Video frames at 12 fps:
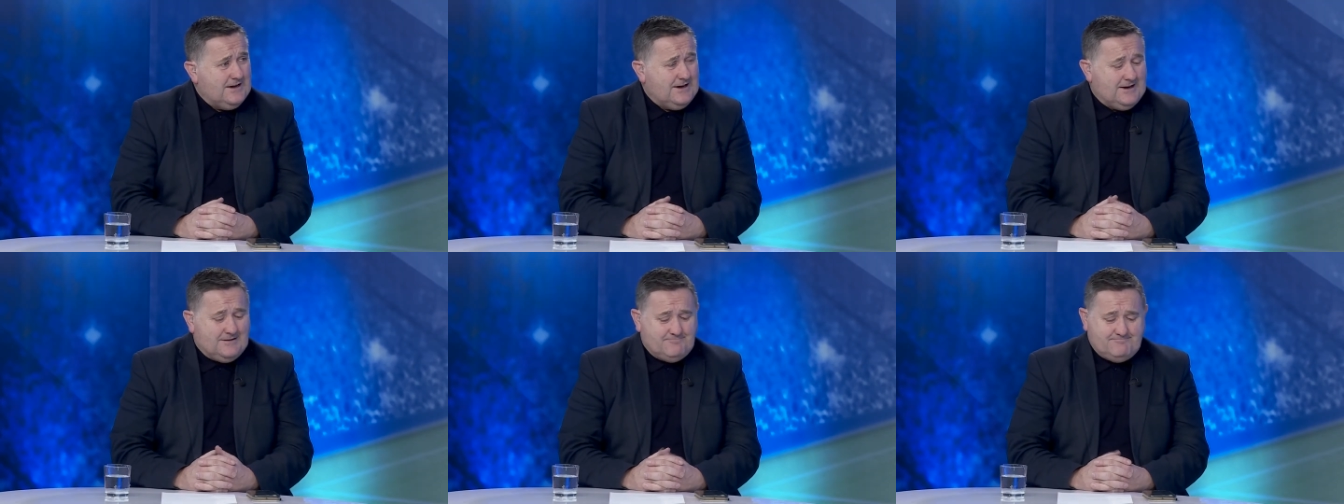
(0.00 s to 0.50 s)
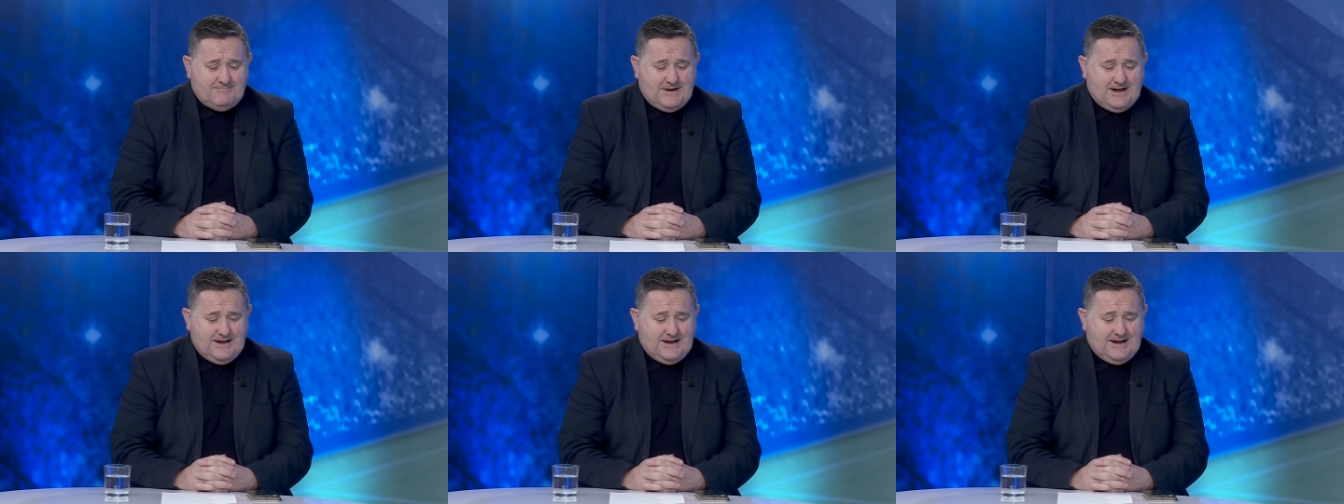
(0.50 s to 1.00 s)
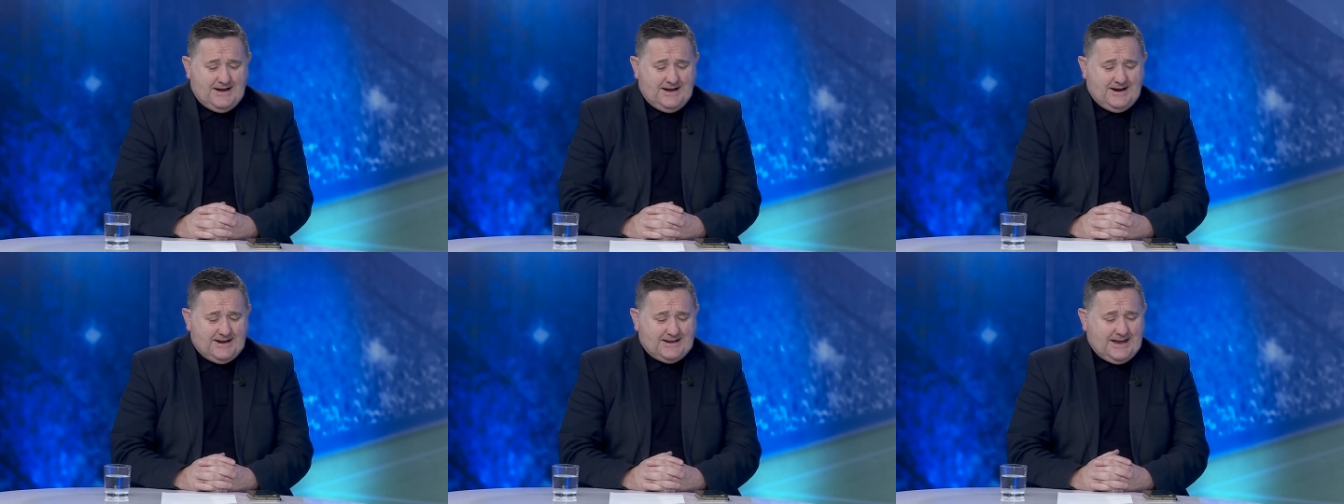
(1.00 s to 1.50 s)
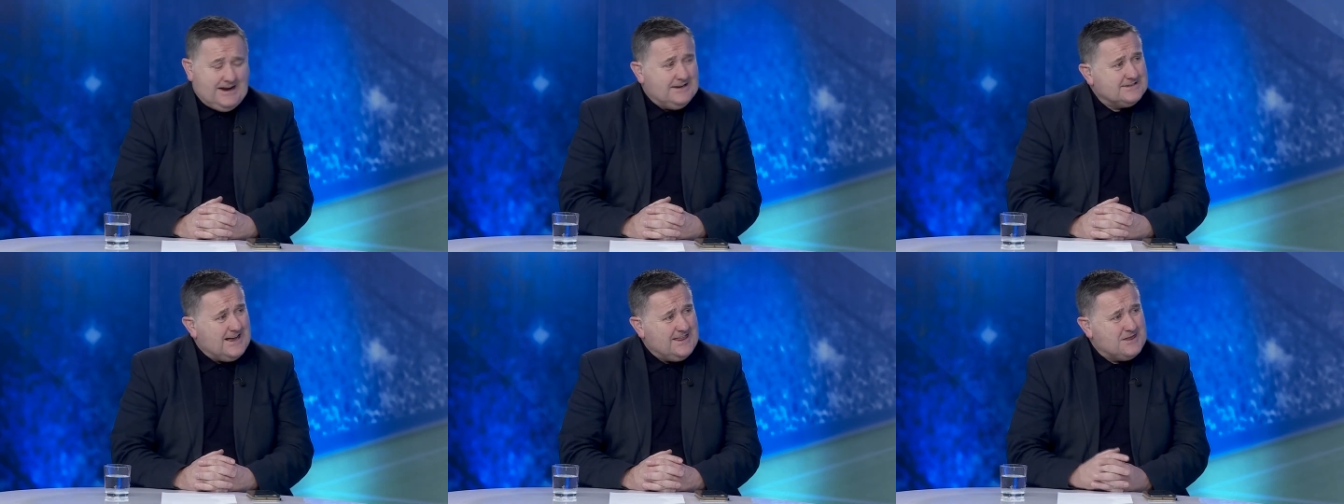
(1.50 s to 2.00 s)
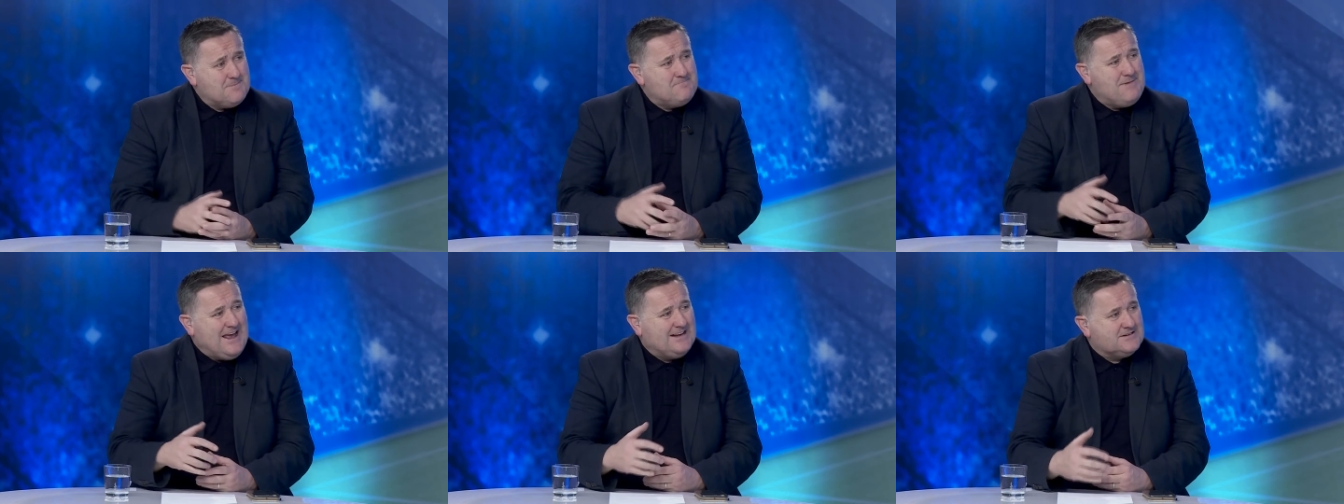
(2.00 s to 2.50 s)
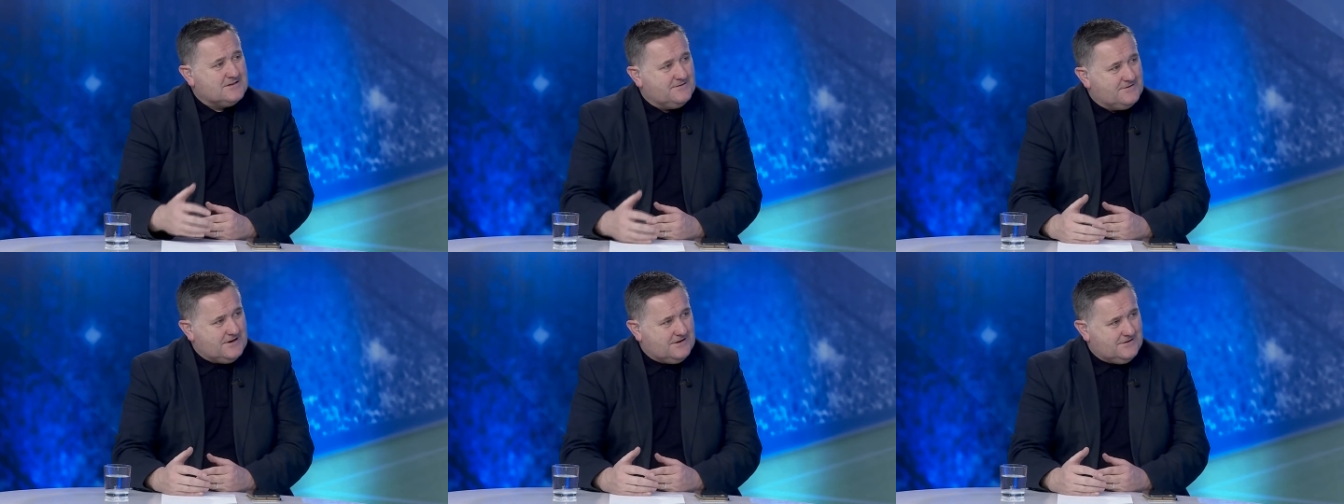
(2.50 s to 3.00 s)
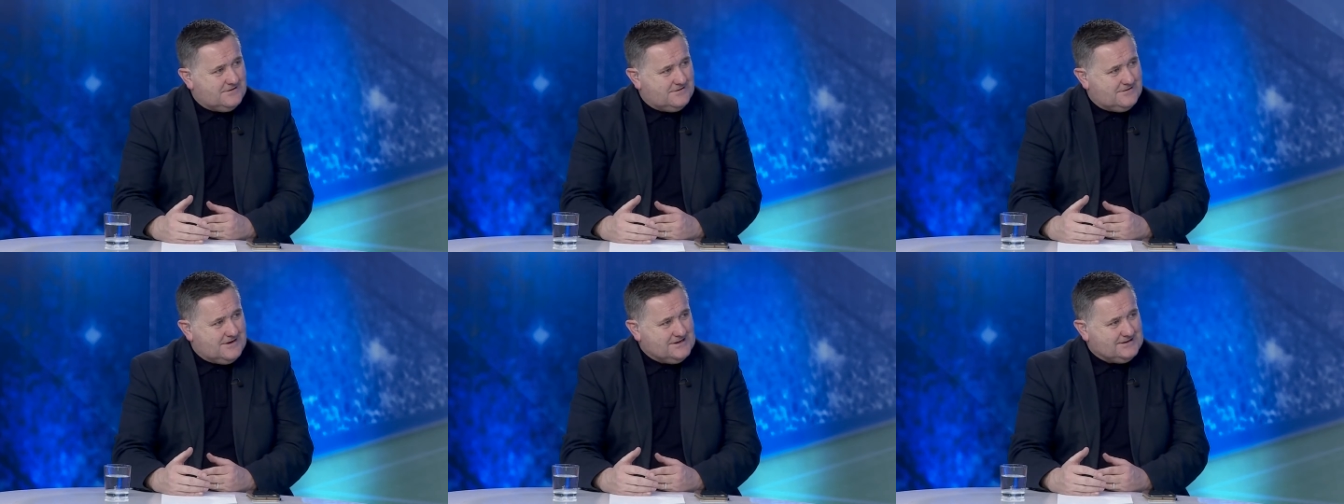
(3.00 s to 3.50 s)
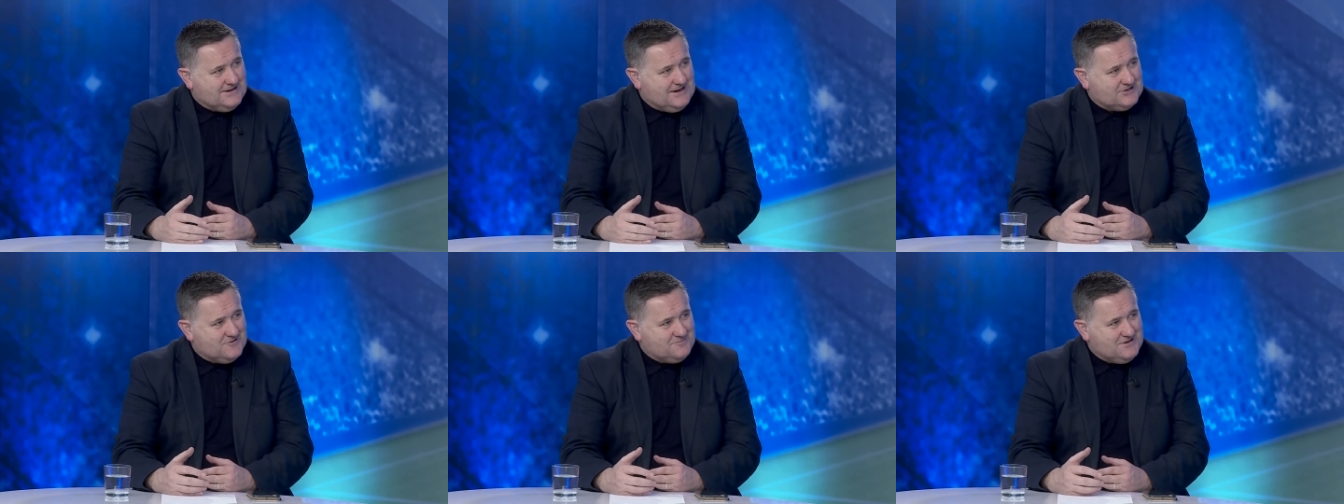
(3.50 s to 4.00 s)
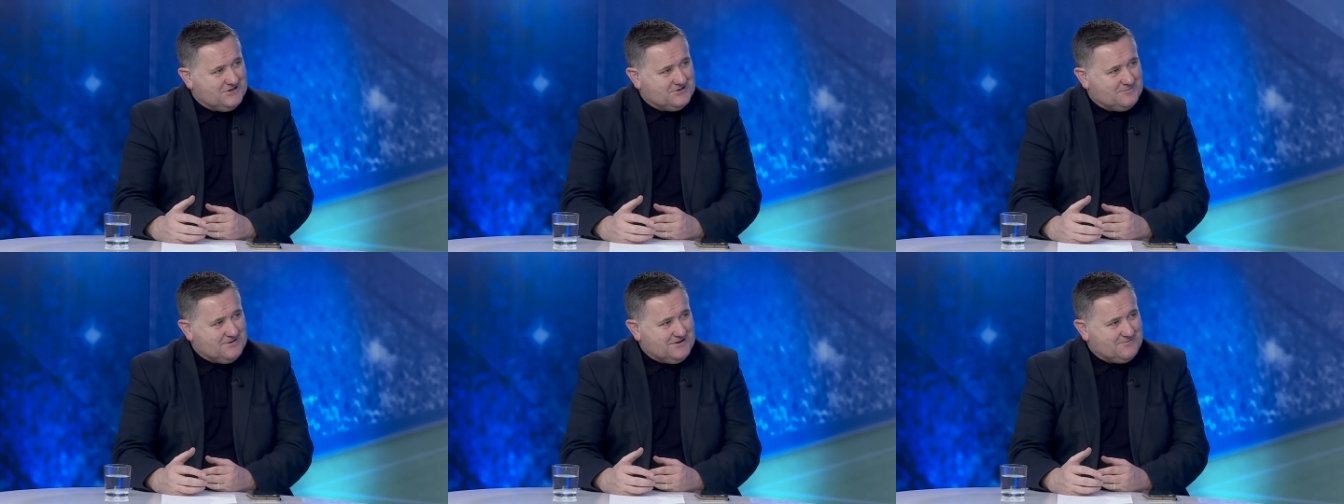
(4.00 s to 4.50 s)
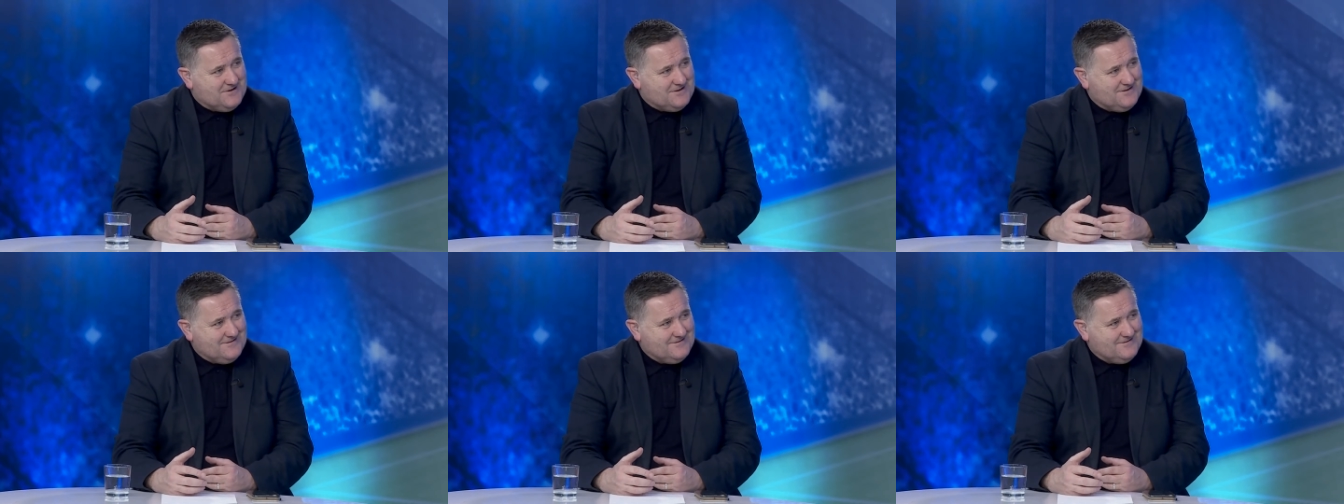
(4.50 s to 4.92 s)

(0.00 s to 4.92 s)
Yeah. And again, is that the best of the international players you played with?